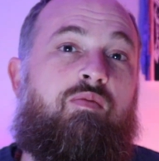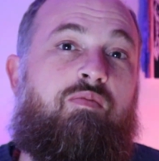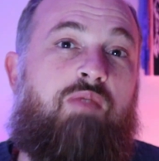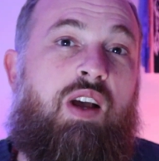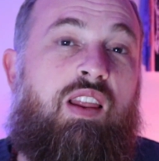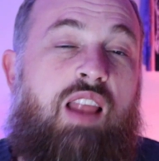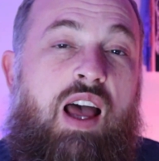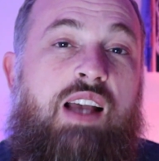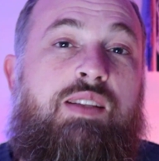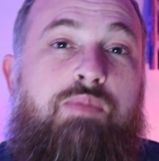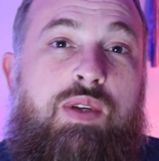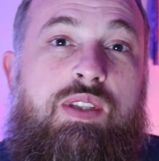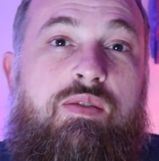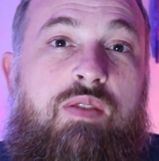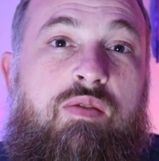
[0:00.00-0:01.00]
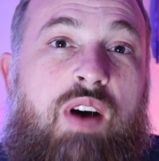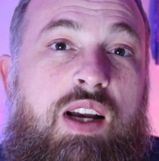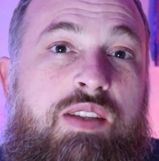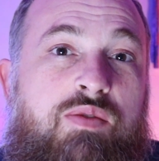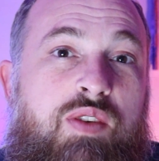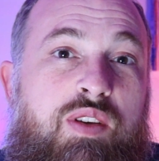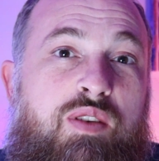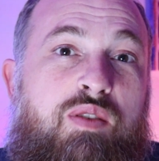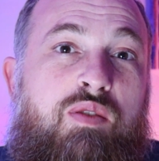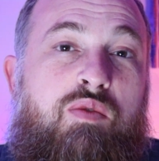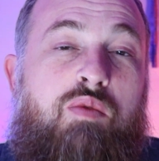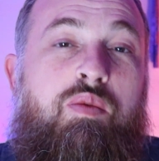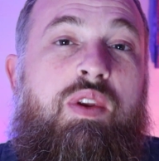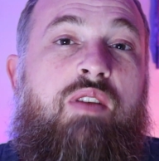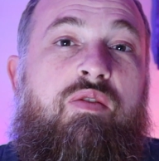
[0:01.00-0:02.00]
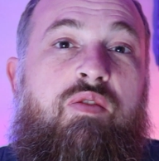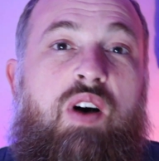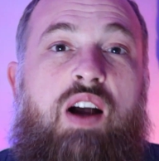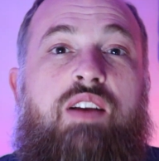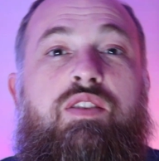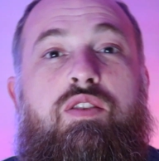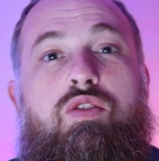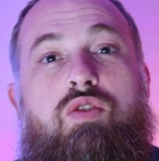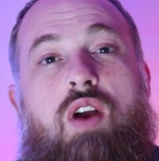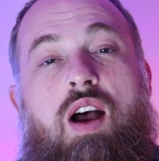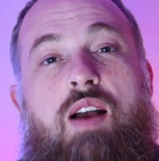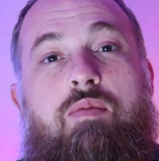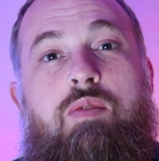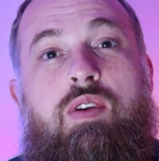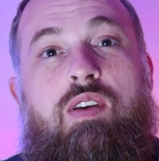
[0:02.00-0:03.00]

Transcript: My last piece of advice for you would be to find your tribe.